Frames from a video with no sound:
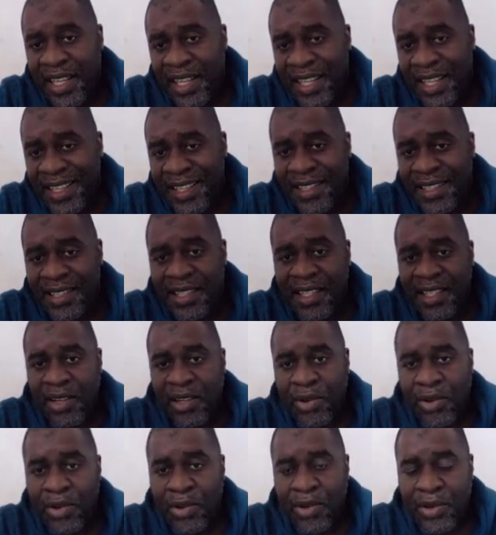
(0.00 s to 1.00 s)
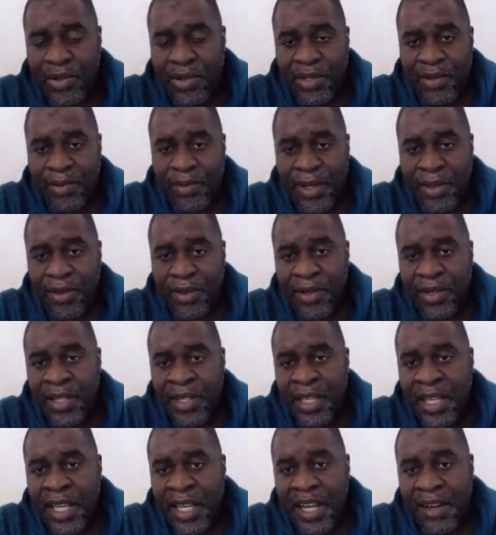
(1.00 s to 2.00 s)
easy, low-cost method.
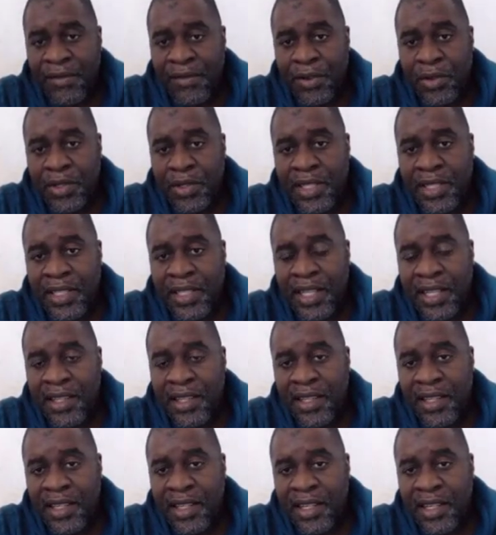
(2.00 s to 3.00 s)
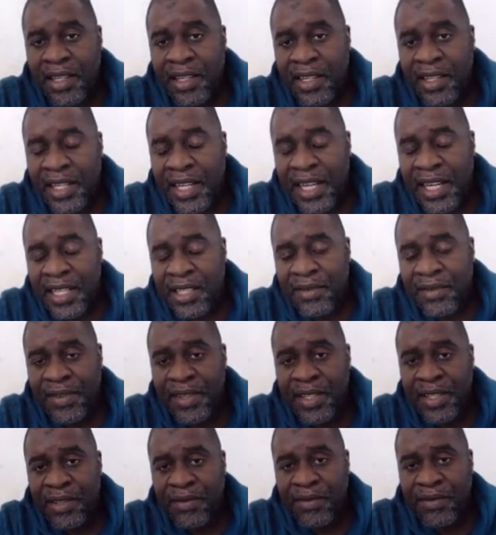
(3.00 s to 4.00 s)
I've noticed that the gas
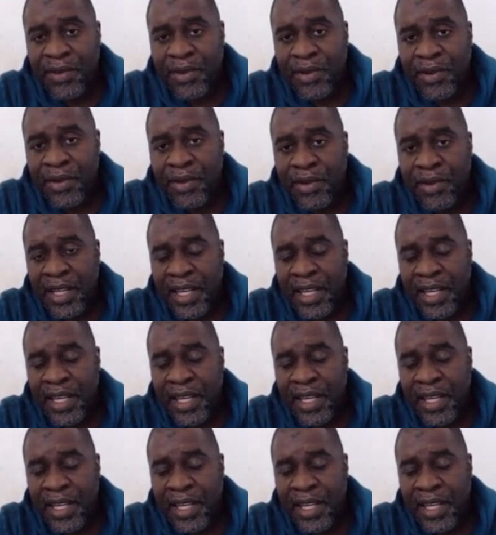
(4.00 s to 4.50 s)
fees for